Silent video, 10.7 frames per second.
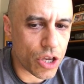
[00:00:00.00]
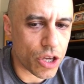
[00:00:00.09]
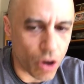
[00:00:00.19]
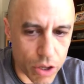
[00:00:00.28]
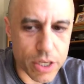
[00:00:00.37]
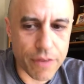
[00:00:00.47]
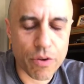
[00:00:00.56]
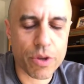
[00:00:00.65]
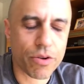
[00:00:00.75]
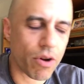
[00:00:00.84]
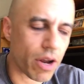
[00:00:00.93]
Y'all suffer
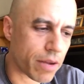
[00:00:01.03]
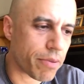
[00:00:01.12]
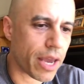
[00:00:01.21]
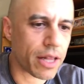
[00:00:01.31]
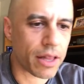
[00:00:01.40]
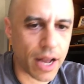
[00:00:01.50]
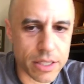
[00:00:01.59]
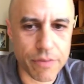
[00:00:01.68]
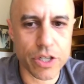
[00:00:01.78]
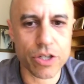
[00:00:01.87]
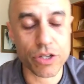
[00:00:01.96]
with chronic pain, lots
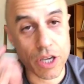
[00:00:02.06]
of issues,